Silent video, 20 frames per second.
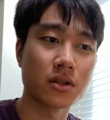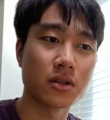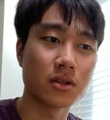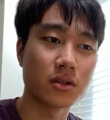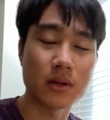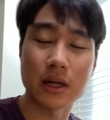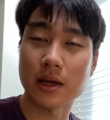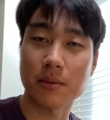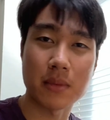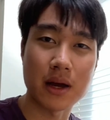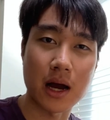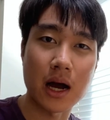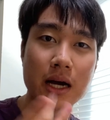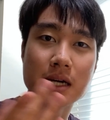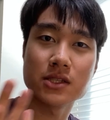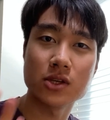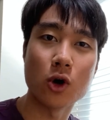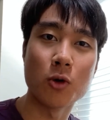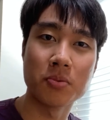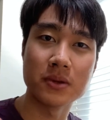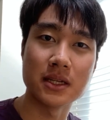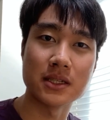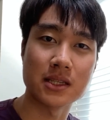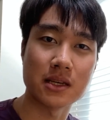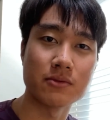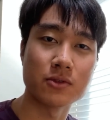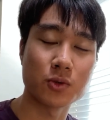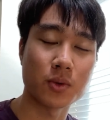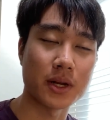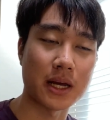Like my eyes opened at
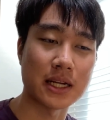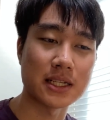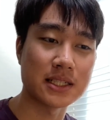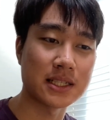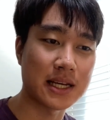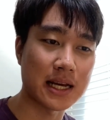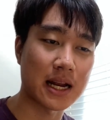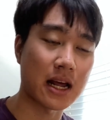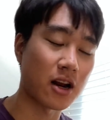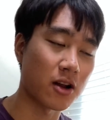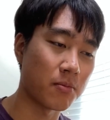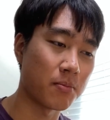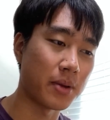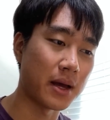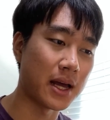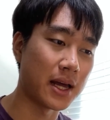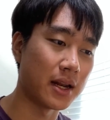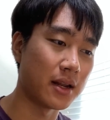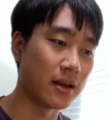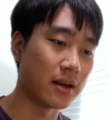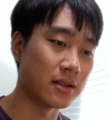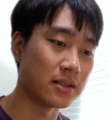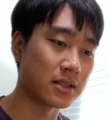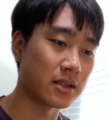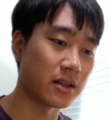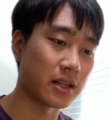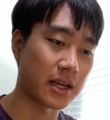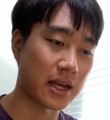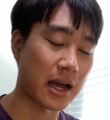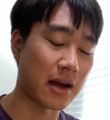7:20. I didn't get out of bed
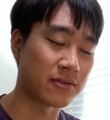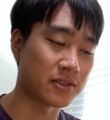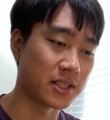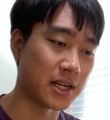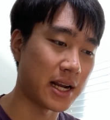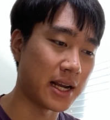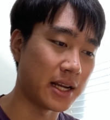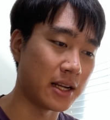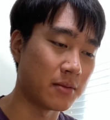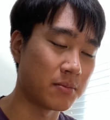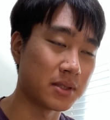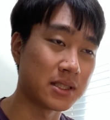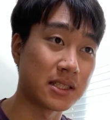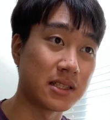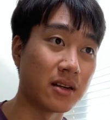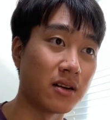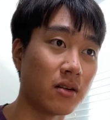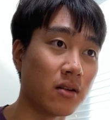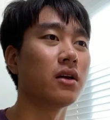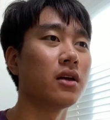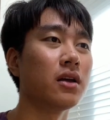until like after 8, but still.